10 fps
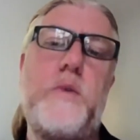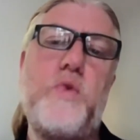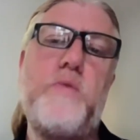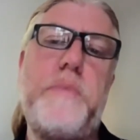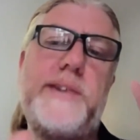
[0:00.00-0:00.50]

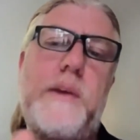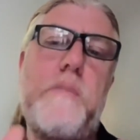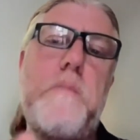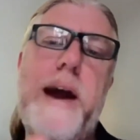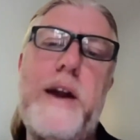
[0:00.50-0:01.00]
could be
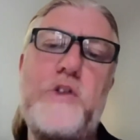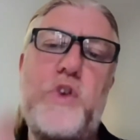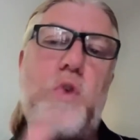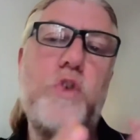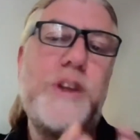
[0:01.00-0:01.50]
some virus
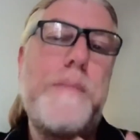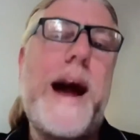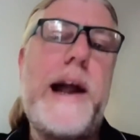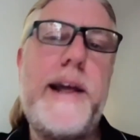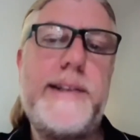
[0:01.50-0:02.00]
or some
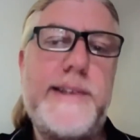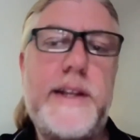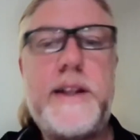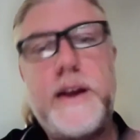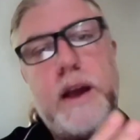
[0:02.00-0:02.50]

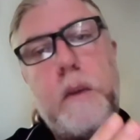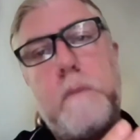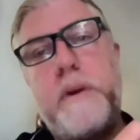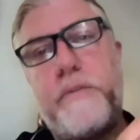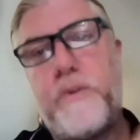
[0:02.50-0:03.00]
allergen
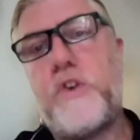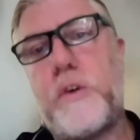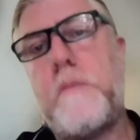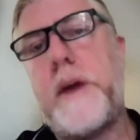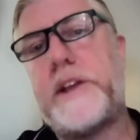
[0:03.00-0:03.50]

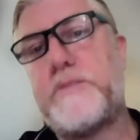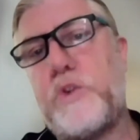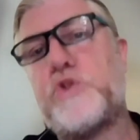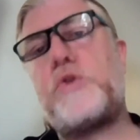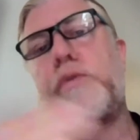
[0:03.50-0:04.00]
before my
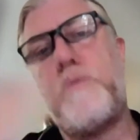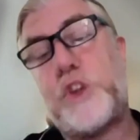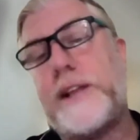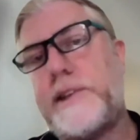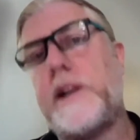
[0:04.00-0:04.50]
exposure
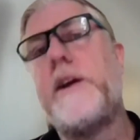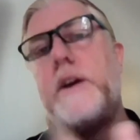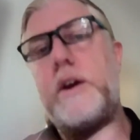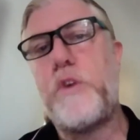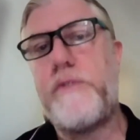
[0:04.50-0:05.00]
potentially
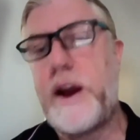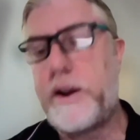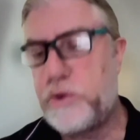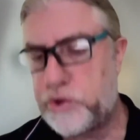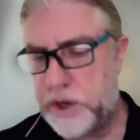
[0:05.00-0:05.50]
to a
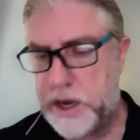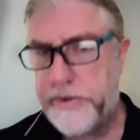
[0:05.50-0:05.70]
virus,